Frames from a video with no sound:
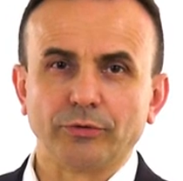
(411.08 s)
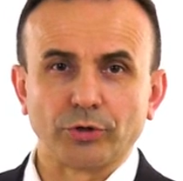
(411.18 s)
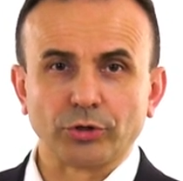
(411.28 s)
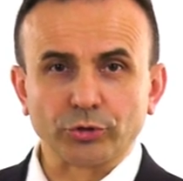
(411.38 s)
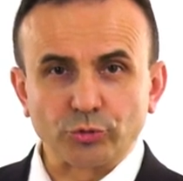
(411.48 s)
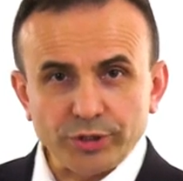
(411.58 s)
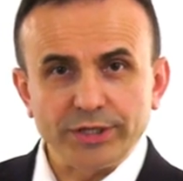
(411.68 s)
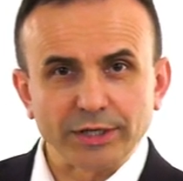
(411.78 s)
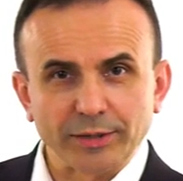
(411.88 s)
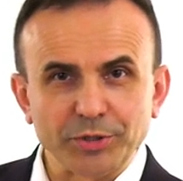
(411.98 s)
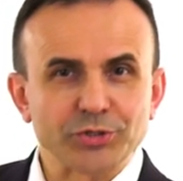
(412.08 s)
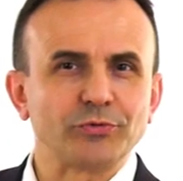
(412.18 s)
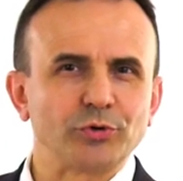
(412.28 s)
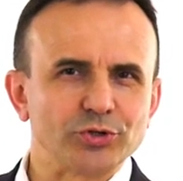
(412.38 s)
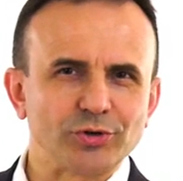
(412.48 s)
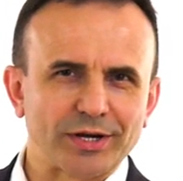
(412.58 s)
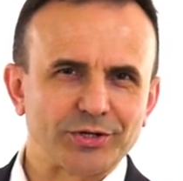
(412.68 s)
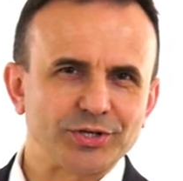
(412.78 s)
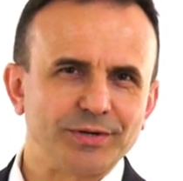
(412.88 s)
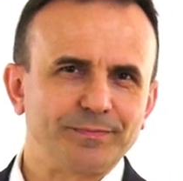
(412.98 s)
The green elements of your
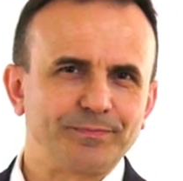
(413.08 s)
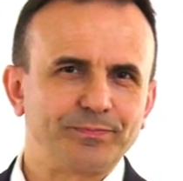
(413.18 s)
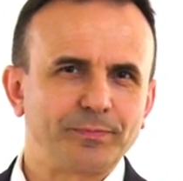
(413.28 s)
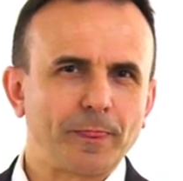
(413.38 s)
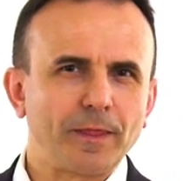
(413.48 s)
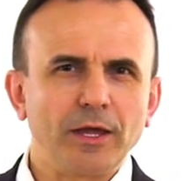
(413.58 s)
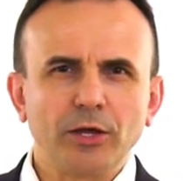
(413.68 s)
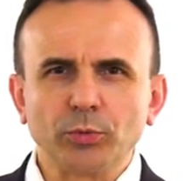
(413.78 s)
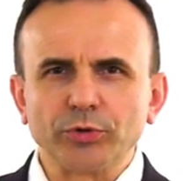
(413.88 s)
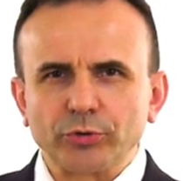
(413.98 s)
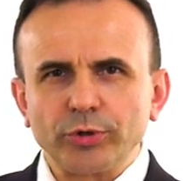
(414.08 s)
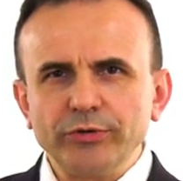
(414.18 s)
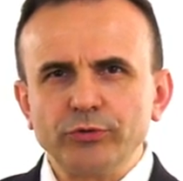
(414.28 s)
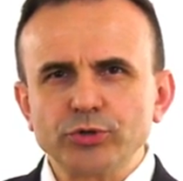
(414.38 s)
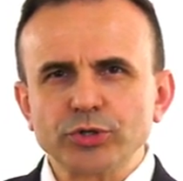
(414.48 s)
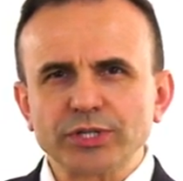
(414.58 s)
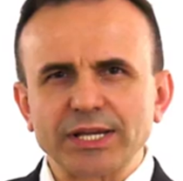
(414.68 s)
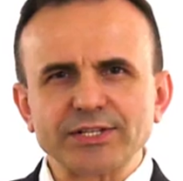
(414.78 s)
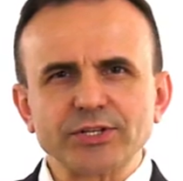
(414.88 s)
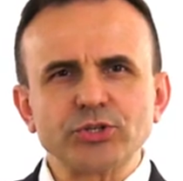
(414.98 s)
strategy. With the green futures
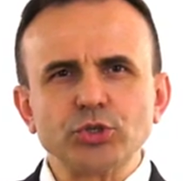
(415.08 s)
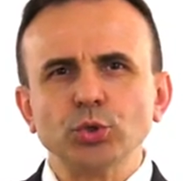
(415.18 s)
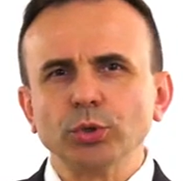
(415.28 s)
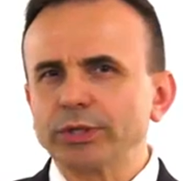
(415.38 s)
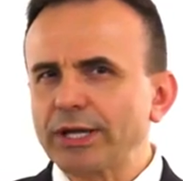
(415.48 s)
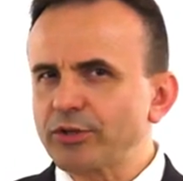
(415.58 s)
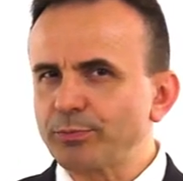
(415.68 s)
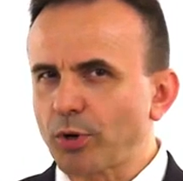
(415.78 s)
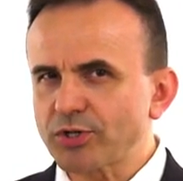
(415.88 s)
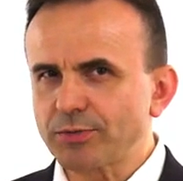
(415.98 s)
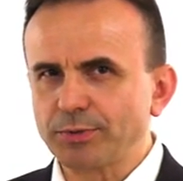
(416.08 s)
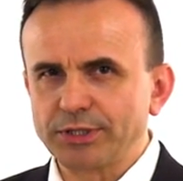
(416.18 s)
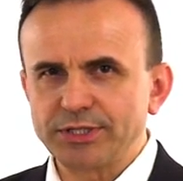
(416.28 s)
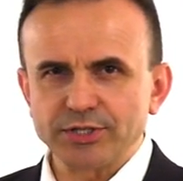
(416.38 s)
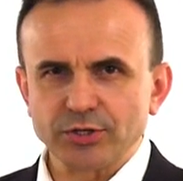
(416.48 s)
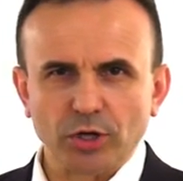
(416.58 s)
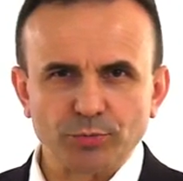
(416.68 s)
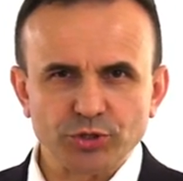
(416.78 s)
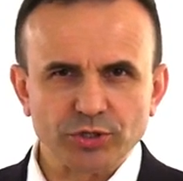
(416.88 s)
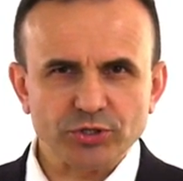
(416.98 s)
glasses, you look at the possibilities and
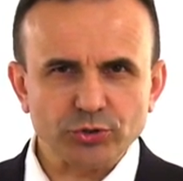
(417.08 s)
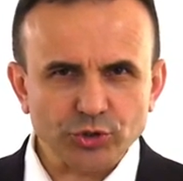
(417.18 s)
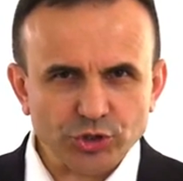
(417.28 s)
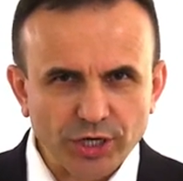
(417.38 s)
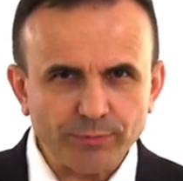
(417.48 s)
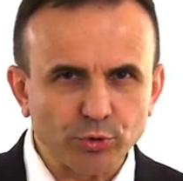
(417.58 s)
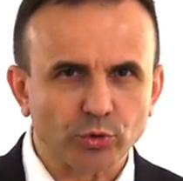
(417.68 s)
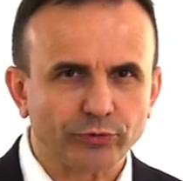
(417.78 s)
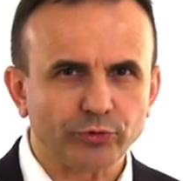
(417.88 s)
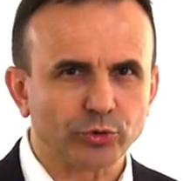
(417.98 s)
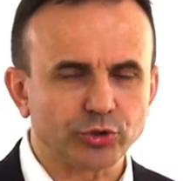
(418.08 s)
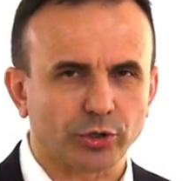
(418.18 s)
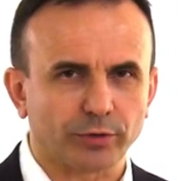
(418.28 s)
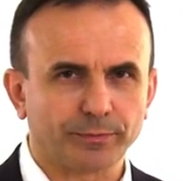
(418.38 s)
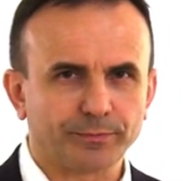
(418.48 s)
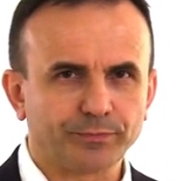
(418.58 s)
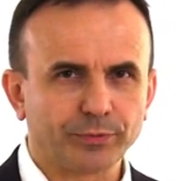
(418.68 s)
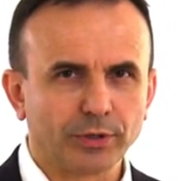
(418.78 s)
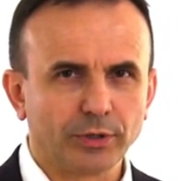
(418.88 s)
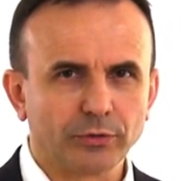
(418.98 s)
options to shape your future.
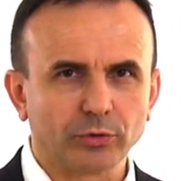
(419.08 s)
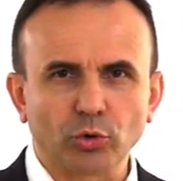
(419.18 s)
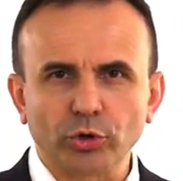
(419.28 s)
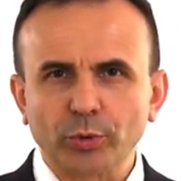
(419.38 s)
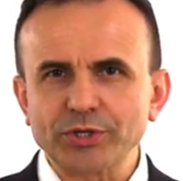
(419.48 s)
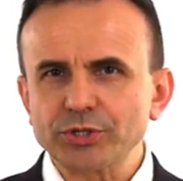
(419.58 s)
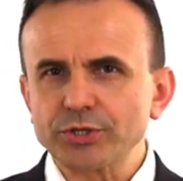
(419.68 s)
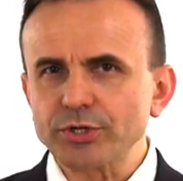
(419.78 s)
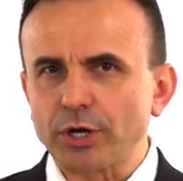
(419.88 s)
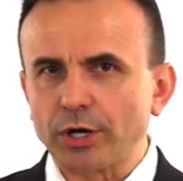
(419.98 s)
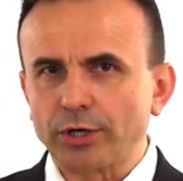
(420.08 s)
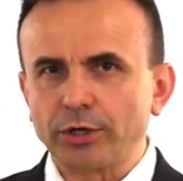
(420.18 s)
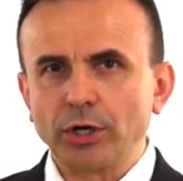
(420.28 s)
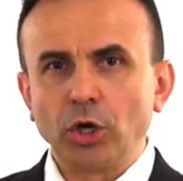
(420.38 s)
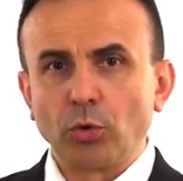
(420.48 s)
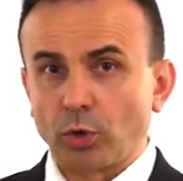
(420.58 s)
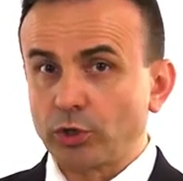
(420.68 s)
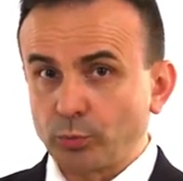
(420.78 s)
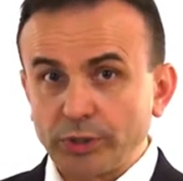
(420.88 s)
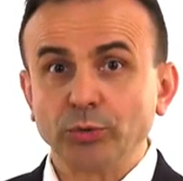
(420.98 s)
The core questions are,
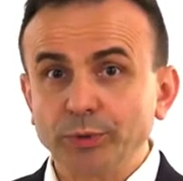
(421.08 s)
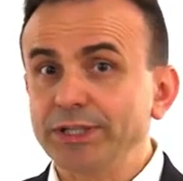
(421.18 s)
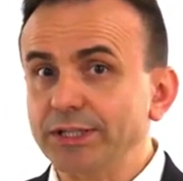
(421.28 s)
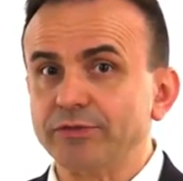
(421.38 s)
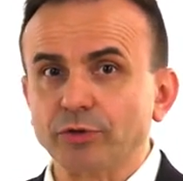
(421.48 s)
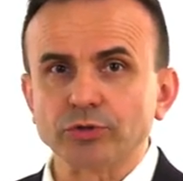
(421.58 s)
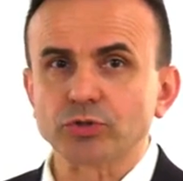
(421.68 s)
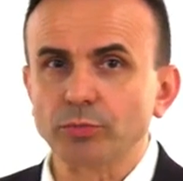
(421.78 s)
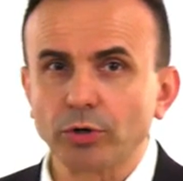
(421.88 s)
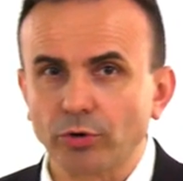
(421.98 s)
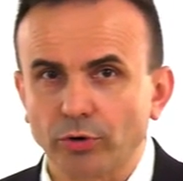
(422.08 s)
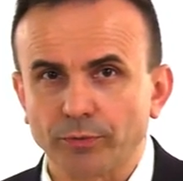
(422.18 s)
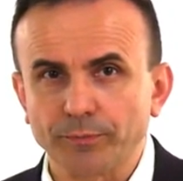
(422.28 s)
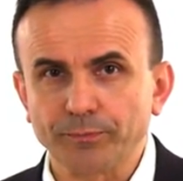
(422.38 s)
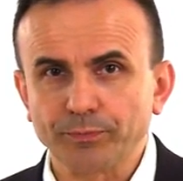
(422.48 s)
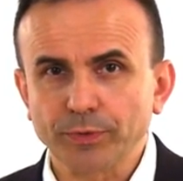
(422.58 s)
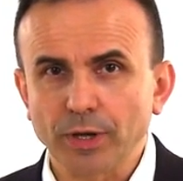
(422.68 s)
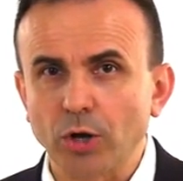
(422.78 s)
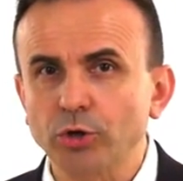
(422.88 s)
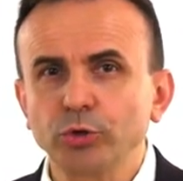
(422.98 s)
what will we live on tomorrow?
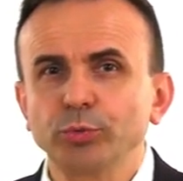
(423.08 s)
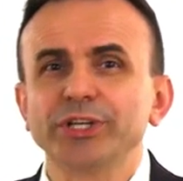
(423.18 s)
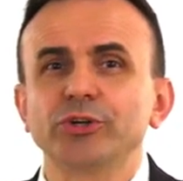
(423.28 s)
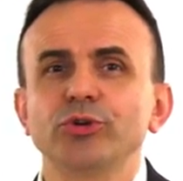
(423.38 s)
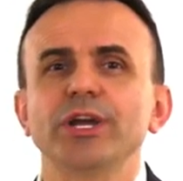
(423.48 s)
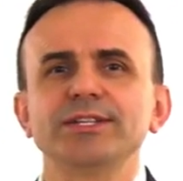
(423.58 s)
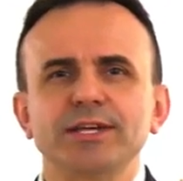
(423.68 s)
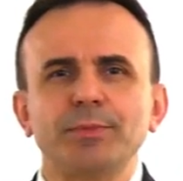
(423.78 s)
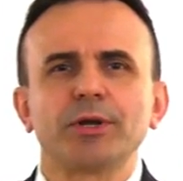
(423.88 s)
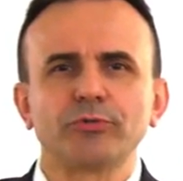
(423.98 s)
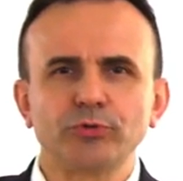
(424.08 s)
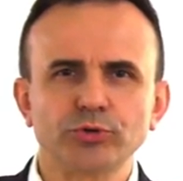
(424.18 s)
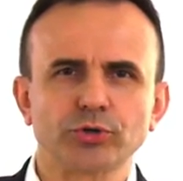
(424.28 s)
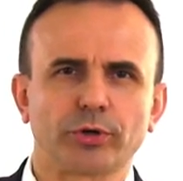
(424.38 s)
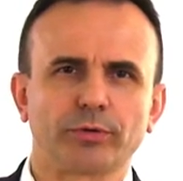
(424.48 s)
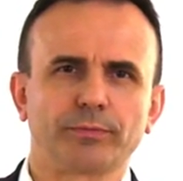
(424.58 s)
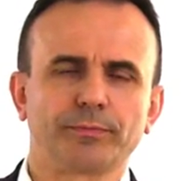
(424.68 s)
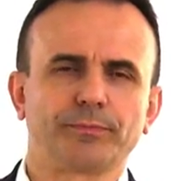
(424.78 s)
How can we create a better future?